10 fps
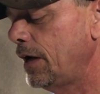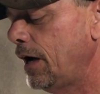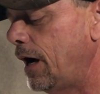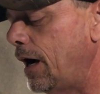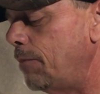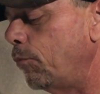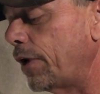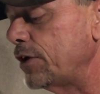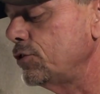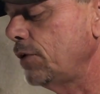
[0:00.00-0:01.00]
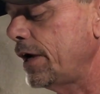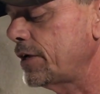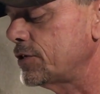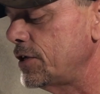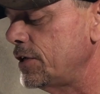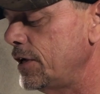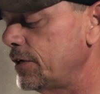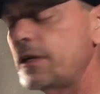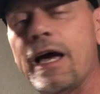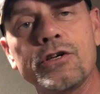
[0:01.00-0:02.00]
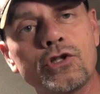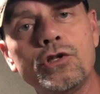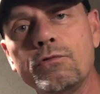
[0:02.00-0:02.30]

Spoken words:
What I do like is it has two